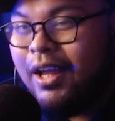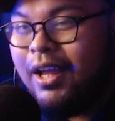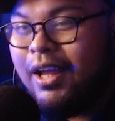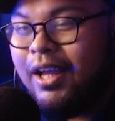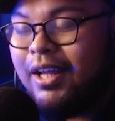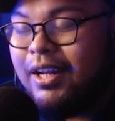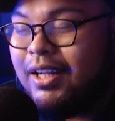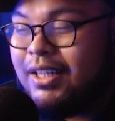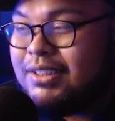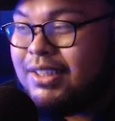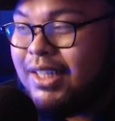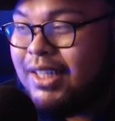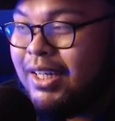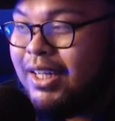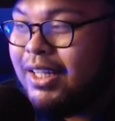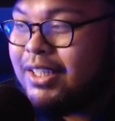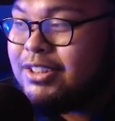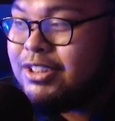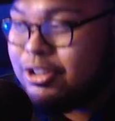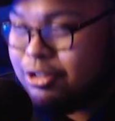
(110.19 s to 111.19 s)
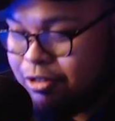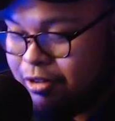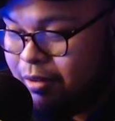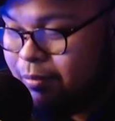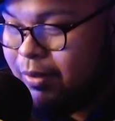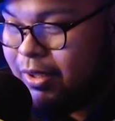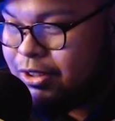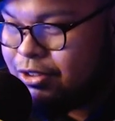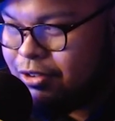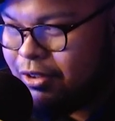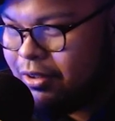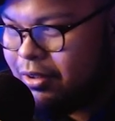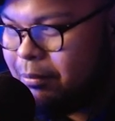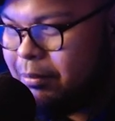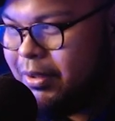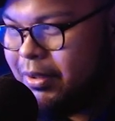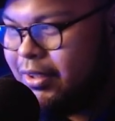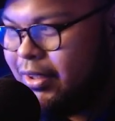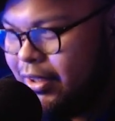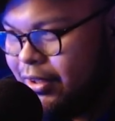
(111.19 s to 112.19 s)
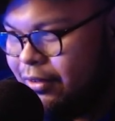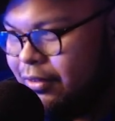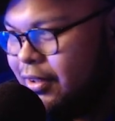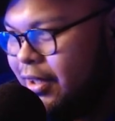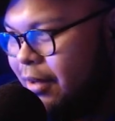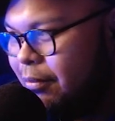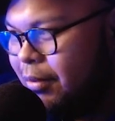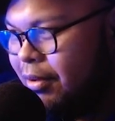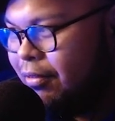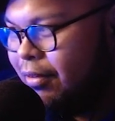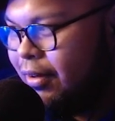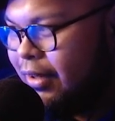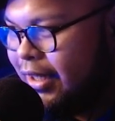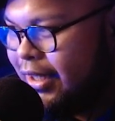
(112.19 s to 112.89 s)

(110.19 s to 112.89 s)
It is an extremely strong ability, don't get me wrong,